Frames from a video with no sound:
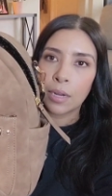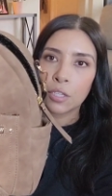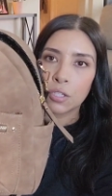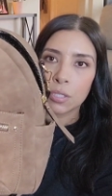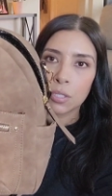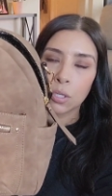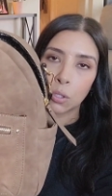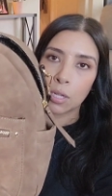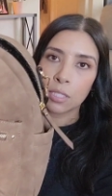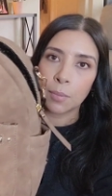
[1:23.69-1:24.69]
It's just a
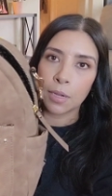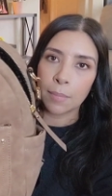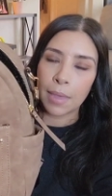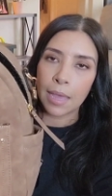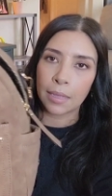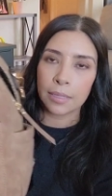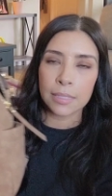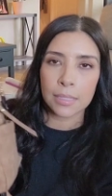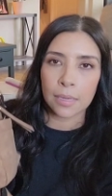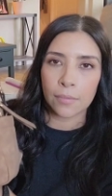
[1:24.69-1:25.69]
crossbody bag
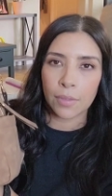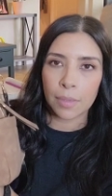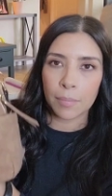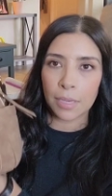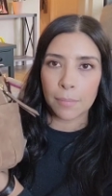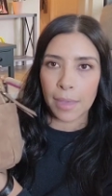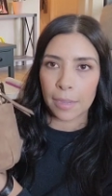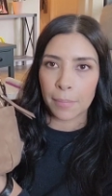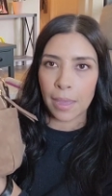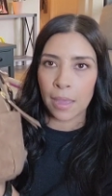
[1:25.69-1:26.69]
instead of it being a
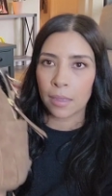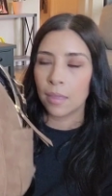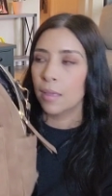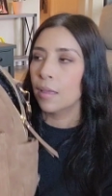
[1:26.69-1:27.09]
backpack